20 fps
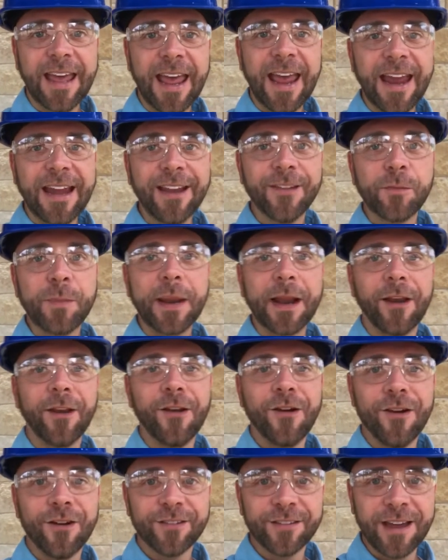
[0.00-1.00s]
And it's been a
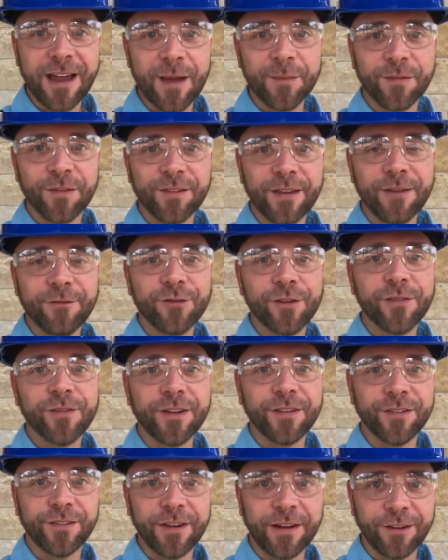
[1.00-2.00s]
long time since I've
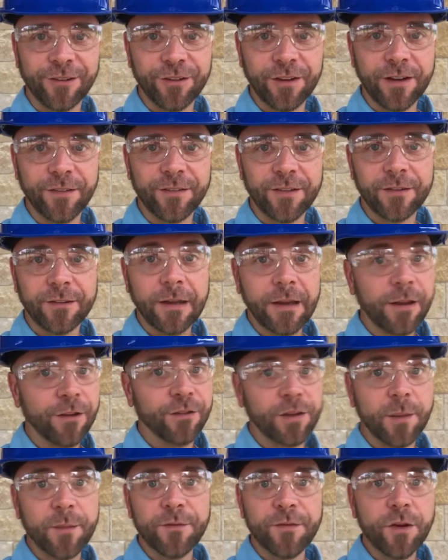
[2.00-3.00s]
driven a stick shift.
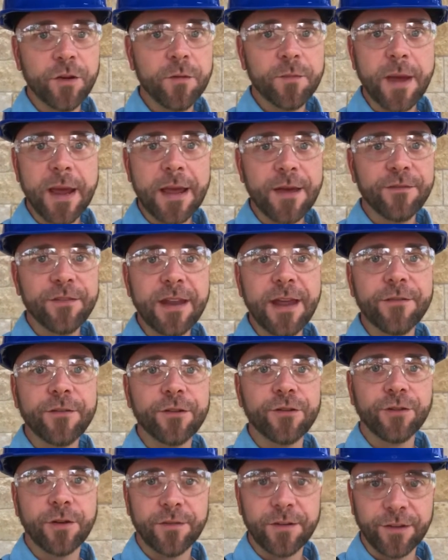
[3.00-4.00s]
Some of you may have
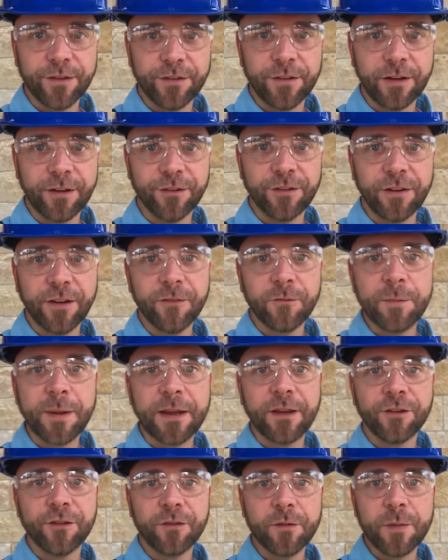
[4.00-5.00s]
never driven a stick shift
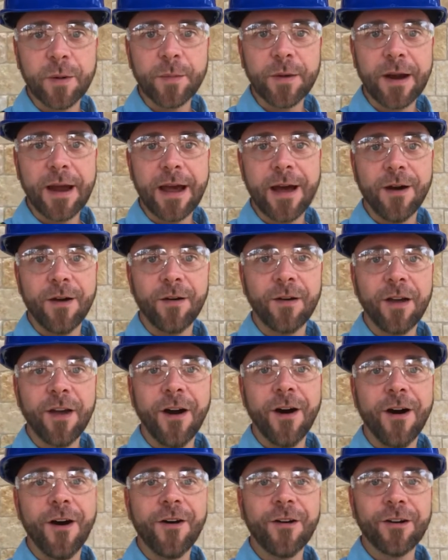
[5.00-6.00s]
because you remember how
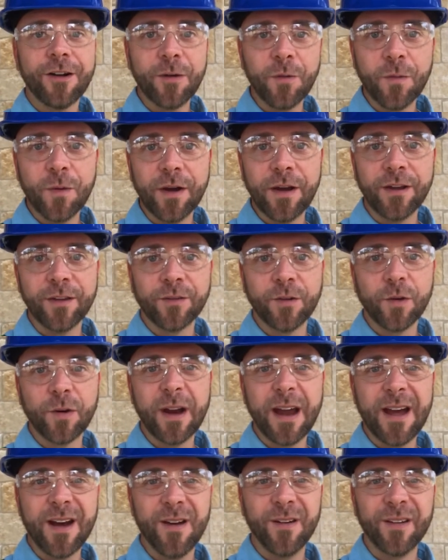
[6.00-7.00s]
hard it was
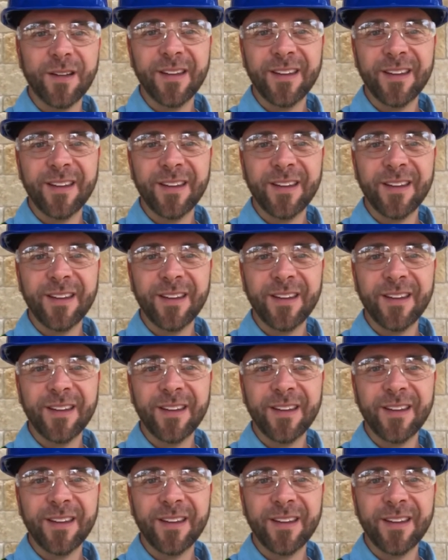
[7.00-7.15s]
or how